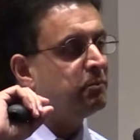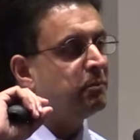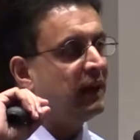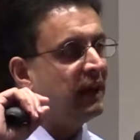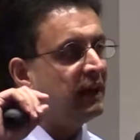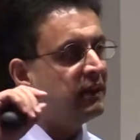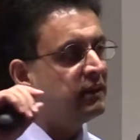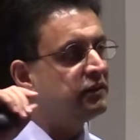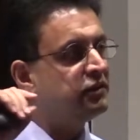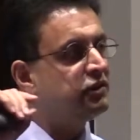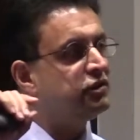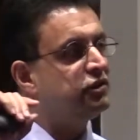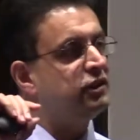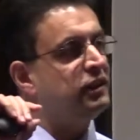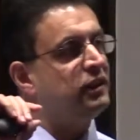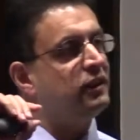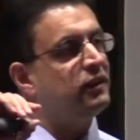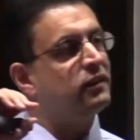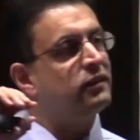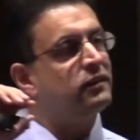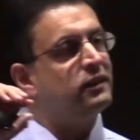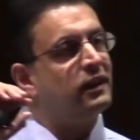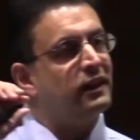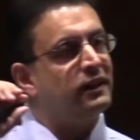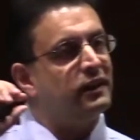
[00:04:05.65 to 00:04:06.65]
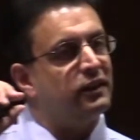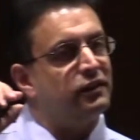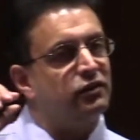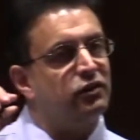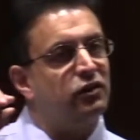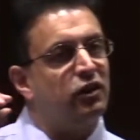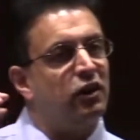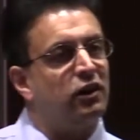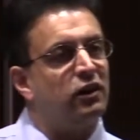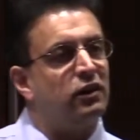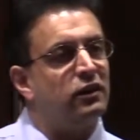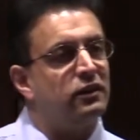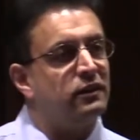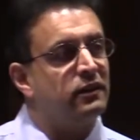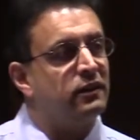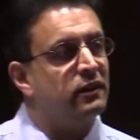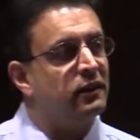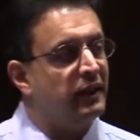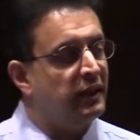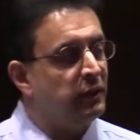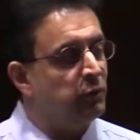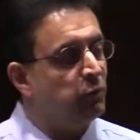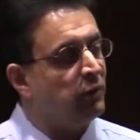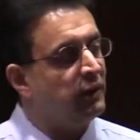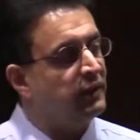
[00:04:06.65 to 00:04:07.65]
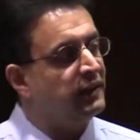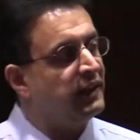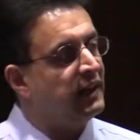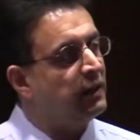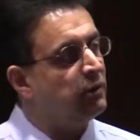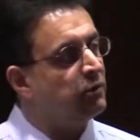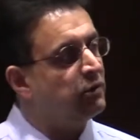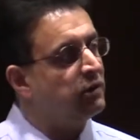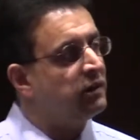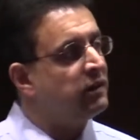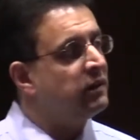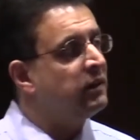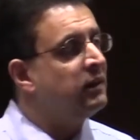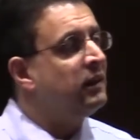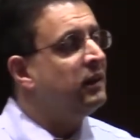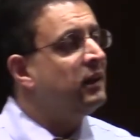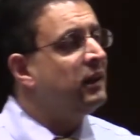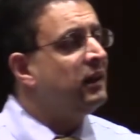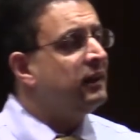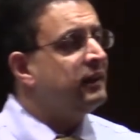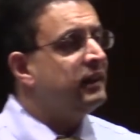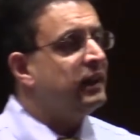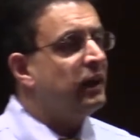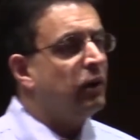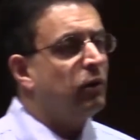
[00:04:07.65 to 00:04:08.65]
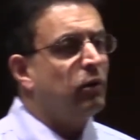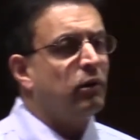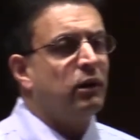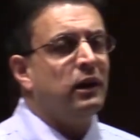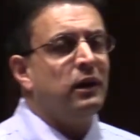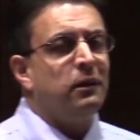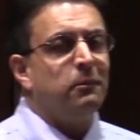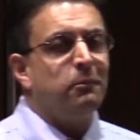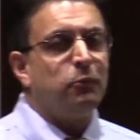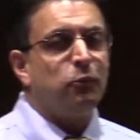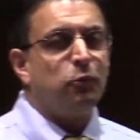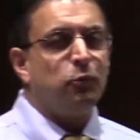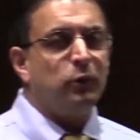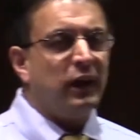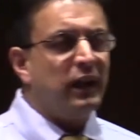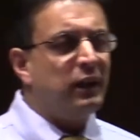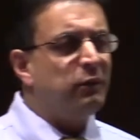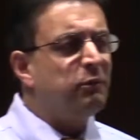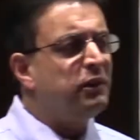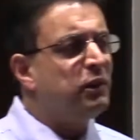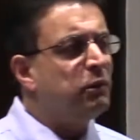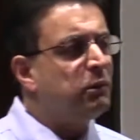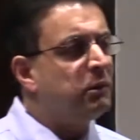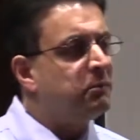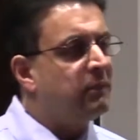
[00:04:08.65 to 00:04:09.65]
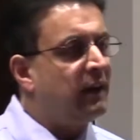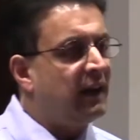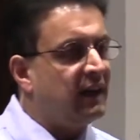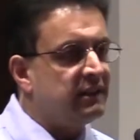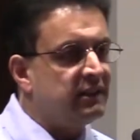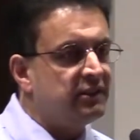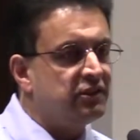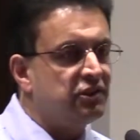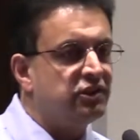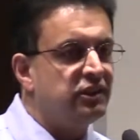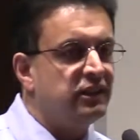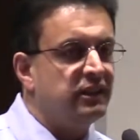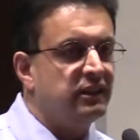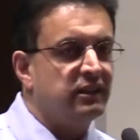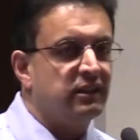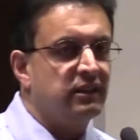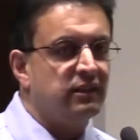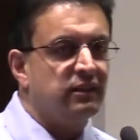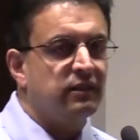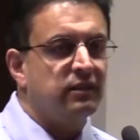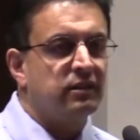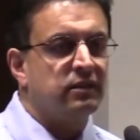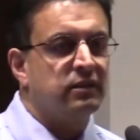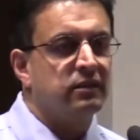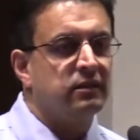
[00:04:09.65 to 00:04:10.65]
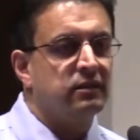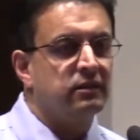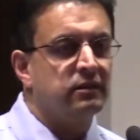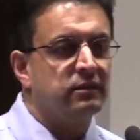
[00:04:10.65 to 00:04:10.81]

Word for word: myelin sheath that is gone in 1 hour. Now, anyone know what myelin sheath is?